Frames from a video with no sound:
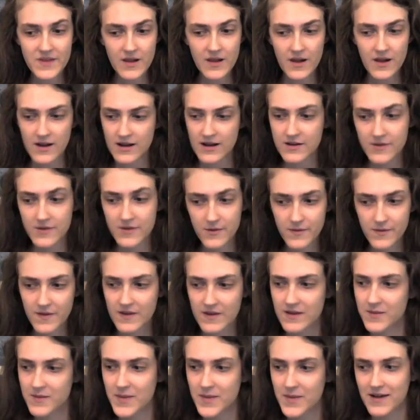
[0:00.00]
I don't
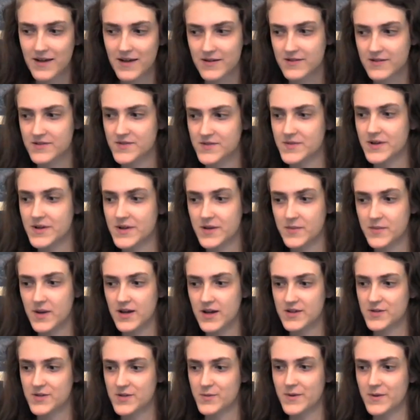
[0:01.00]
think it matters very
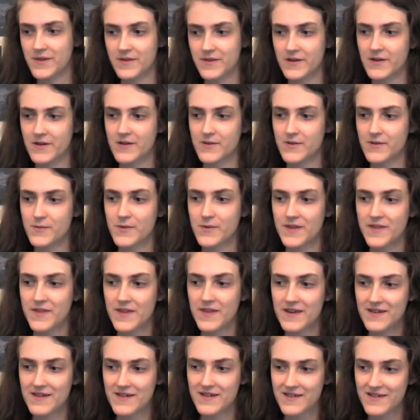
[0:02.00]
much whether we
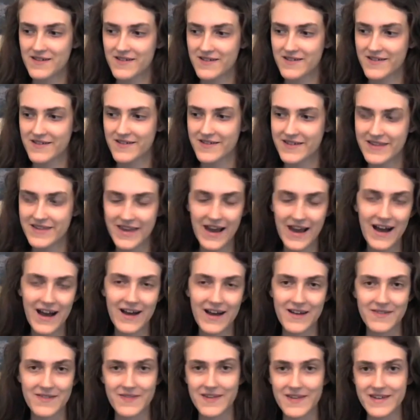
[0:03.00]
think,
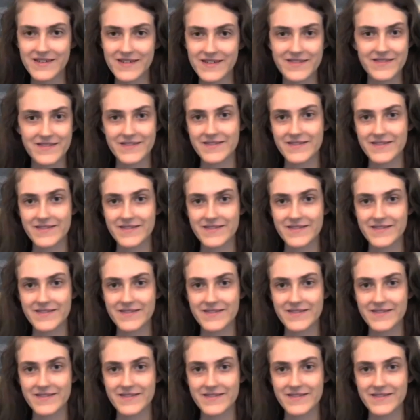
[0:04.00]
yeah, like,